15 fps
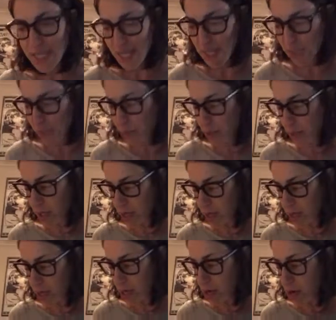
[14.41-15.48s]
textbook, and
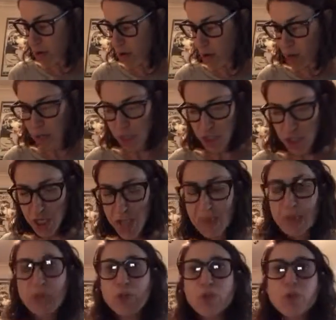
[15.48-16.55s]
we are on
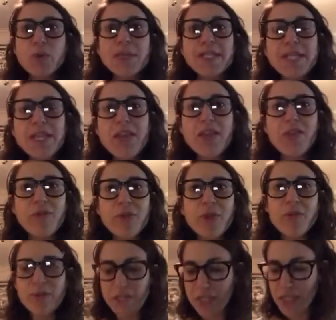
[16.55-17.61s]
chapter 23,
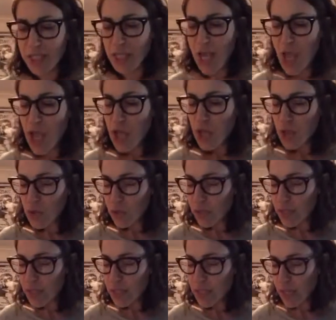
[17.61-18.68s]
which is
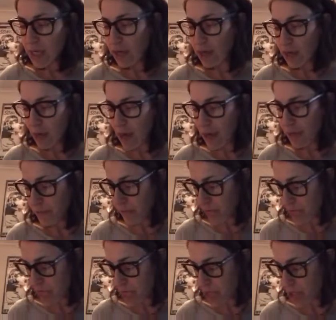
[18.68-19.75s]
Uses and
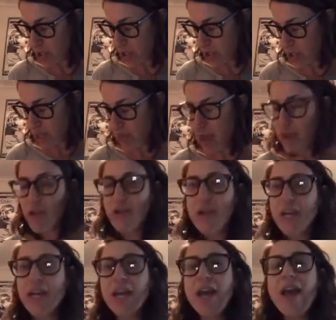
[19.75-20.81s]
Gratification
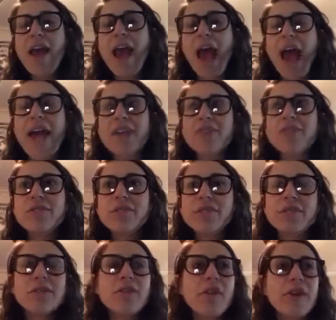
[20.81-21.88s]
Theory. And
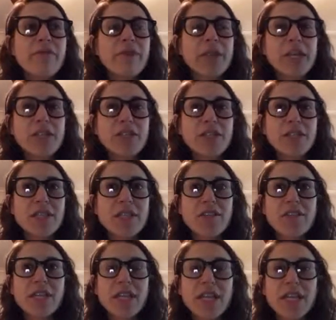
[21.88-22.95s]
Uses and Gratifications
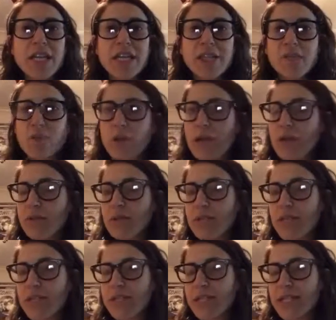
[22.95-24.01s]
Theory is one of those
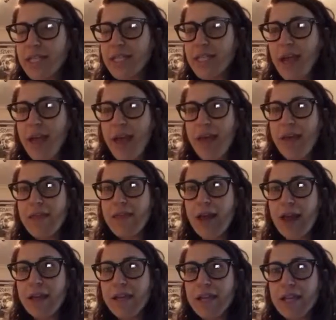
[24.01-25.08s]
theories
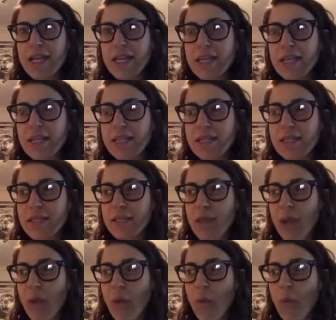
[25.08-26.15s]
that is
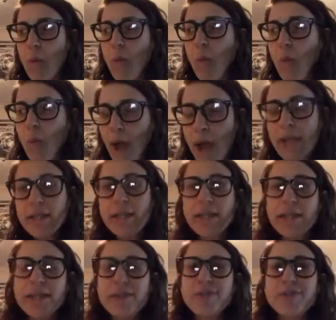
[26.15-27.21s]

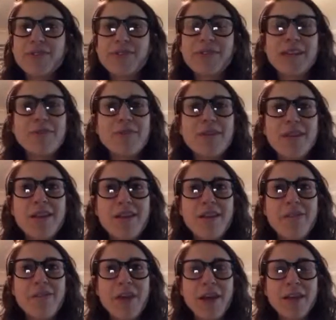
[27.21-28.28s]
widely used in media
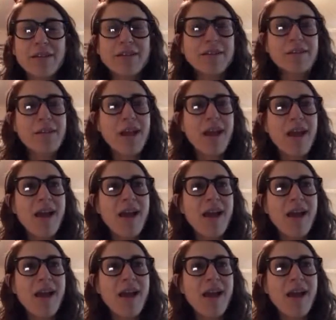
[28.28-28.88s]
effects.